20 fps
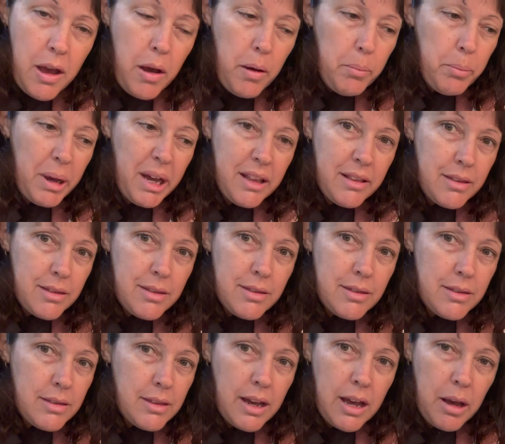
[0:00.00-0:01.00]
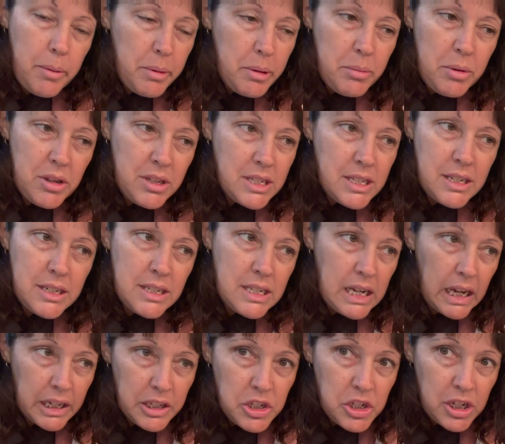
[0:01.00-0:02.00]
but the hummingbirds didn't
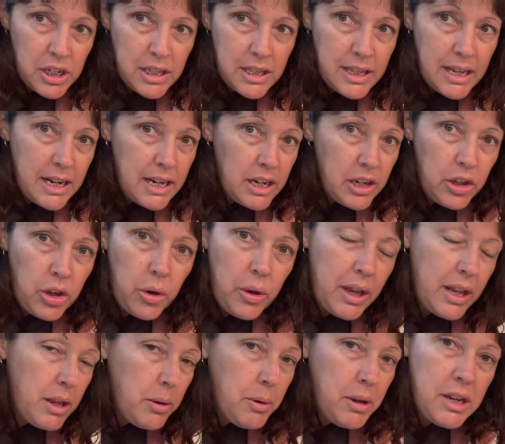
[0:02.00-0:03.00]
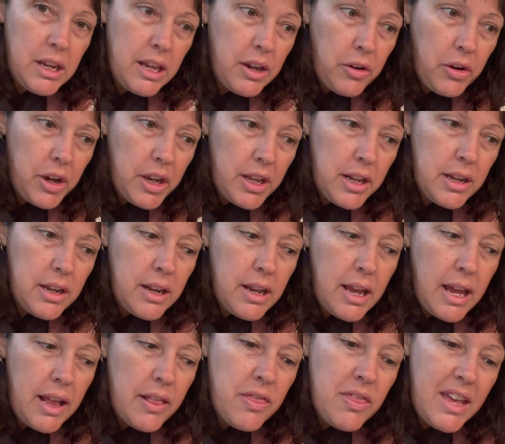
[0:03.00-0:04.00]
touch it. They didn't go anywhere near it.
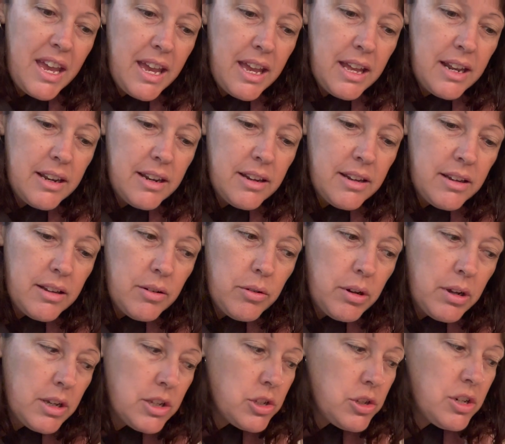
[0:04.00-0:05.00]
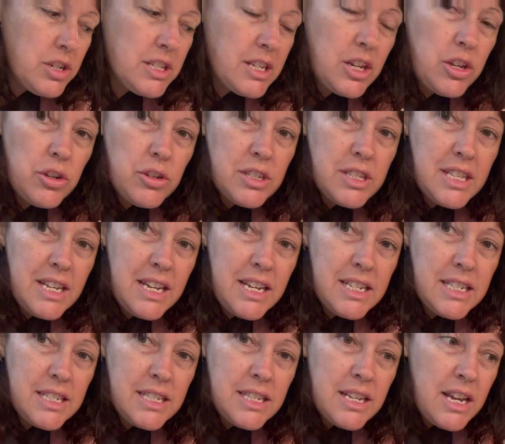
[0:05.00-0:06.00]
And then as soon as I used
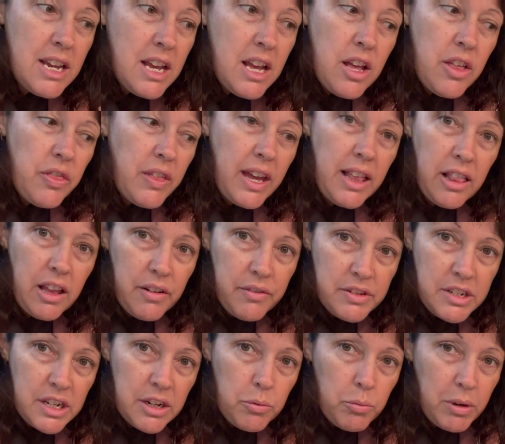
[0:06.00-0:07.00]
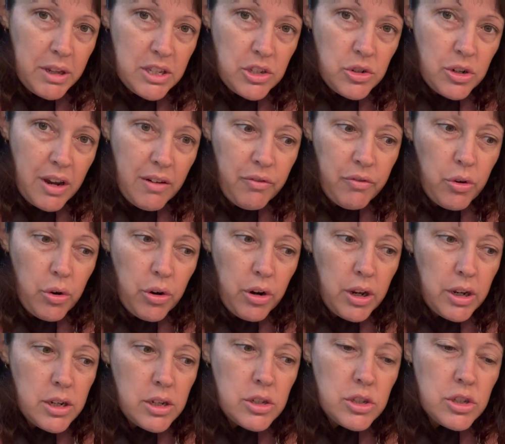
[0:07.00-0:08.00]
this, they loved it and went straight for
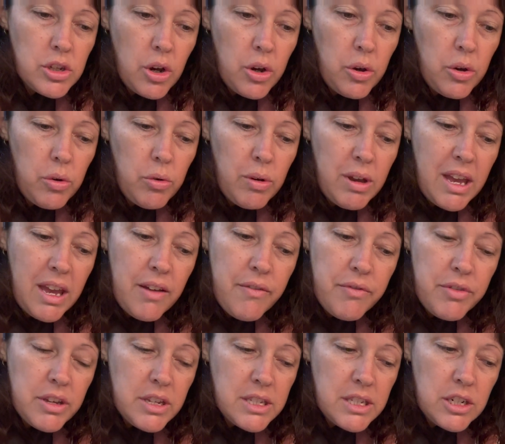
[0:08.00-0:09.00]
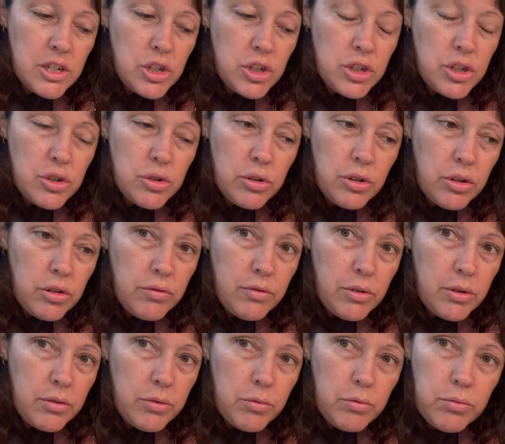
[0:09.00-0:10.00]
it. So if there's a
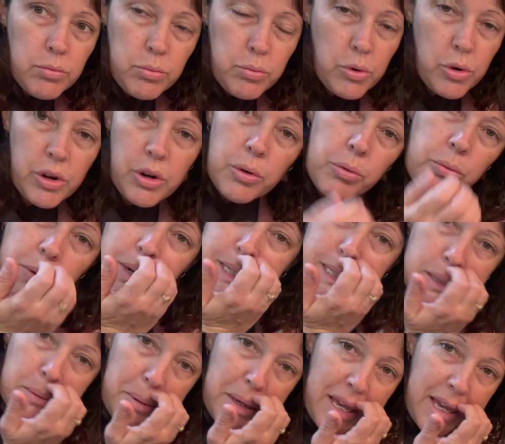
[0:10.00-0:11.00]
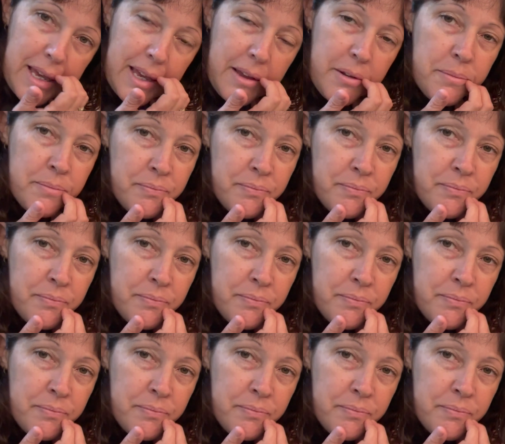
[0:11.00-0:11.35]
sugar water recipe,